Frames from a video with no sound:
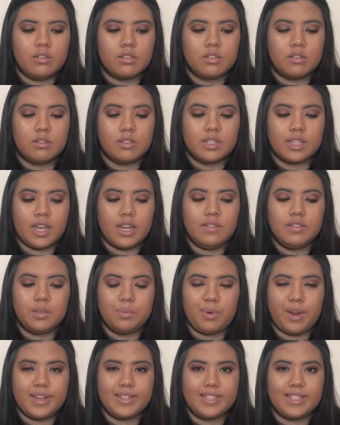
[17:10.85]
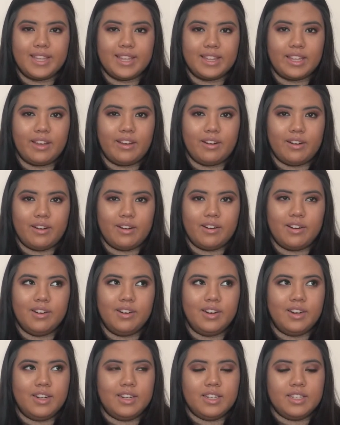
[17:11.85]
So it's kind of surprising that they are
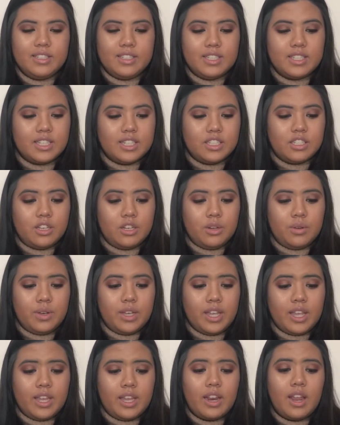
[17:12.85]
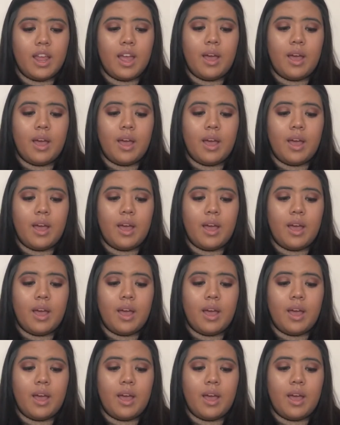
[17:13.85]
discontinuing it,